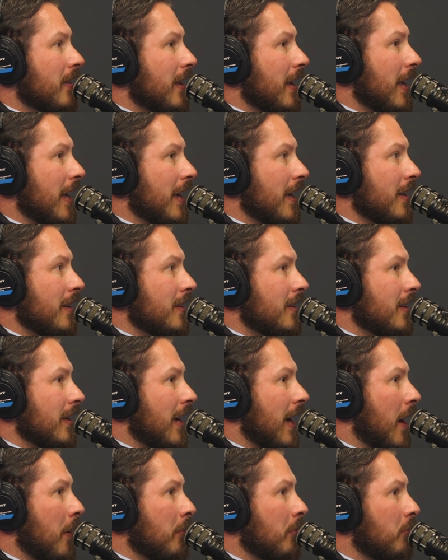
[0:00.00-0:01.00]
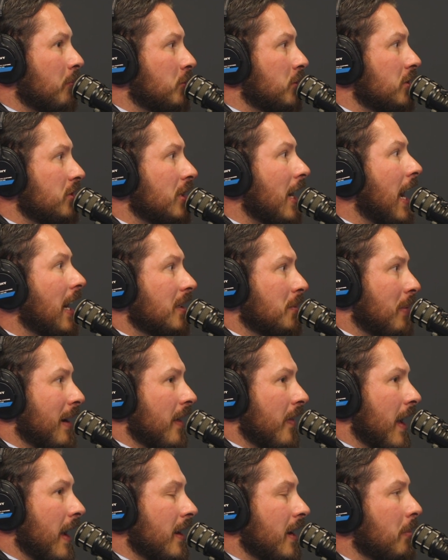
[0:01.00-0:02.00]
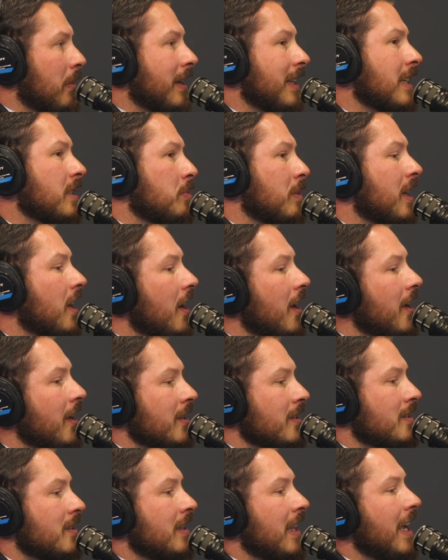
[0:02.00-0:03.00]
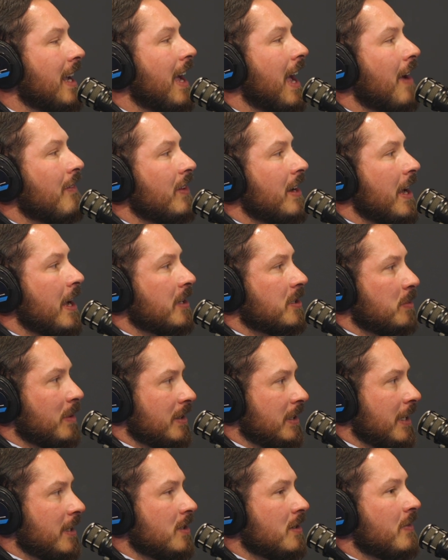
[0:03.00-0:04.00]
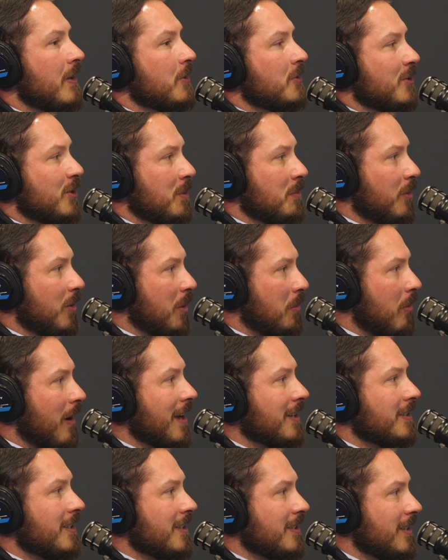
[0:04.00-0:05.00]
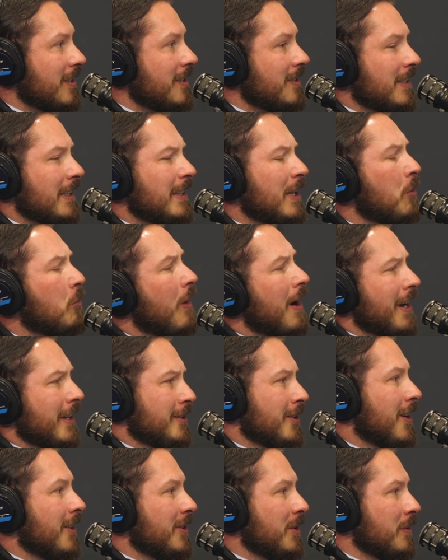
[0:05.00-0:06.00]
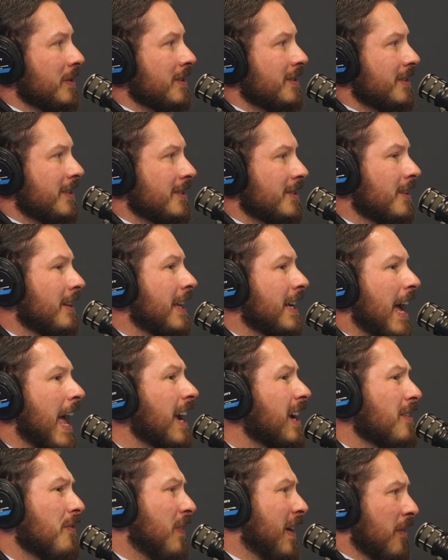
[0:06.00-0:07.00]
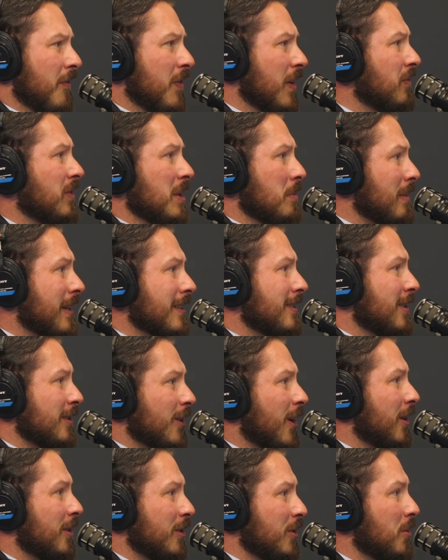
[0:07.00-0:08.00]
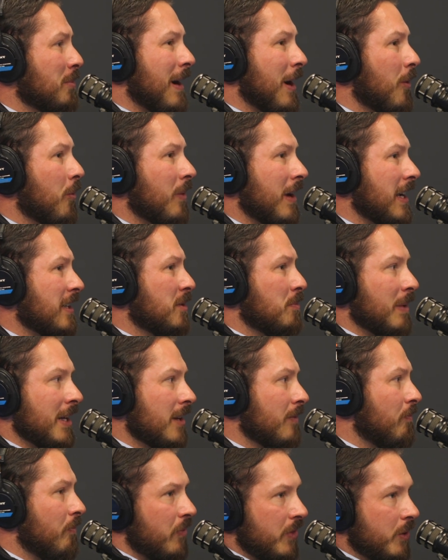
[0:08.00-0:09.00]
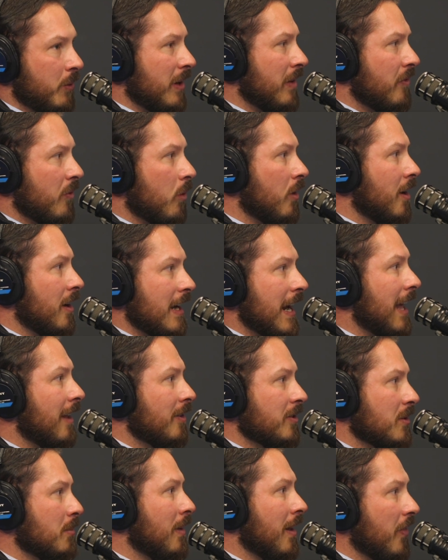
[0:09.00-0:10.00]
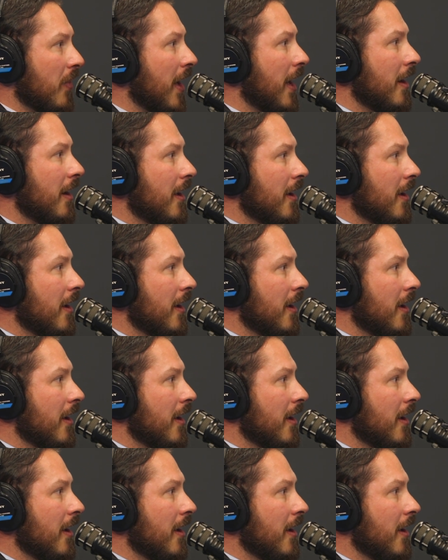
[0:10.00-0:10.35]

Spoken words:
And I'm shocked by that. And I'm like, that's because they have an expectation of how simple our process is that they want to talk to us. Because they're like, I can find 15 minutes to talk to you about what I spend $300-$400 a month on.